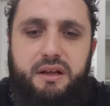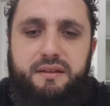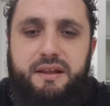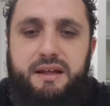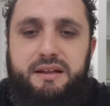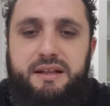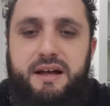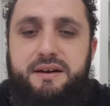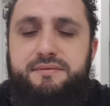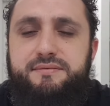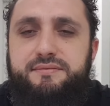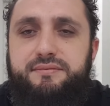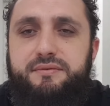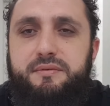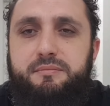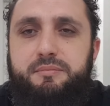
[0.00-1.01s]
that
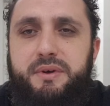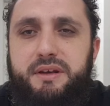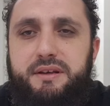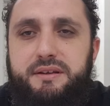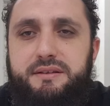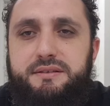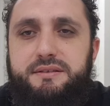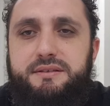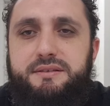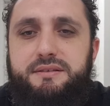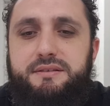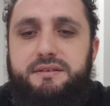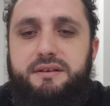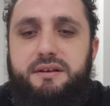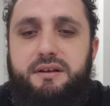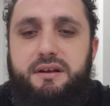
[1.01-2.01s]
love
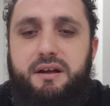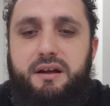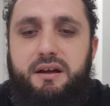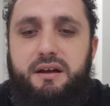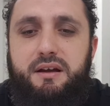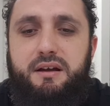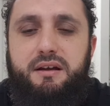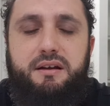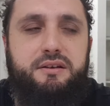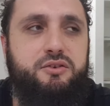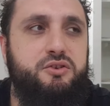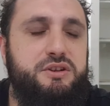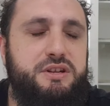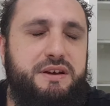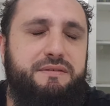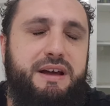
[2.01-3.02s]
means you
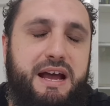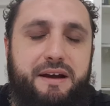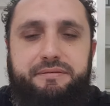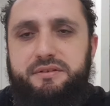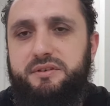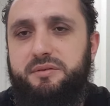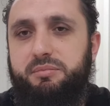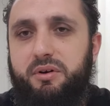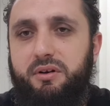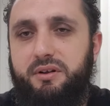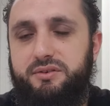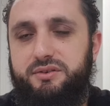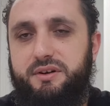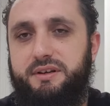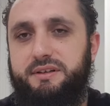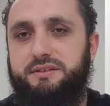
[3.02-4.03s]
never have to
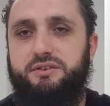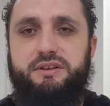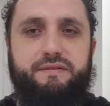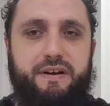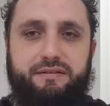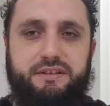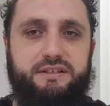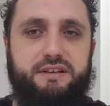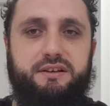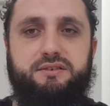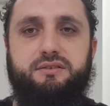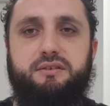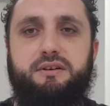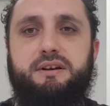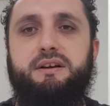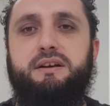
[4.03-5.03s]
apologize. You never have to say
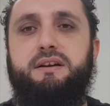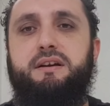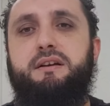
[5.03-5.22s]
sorry.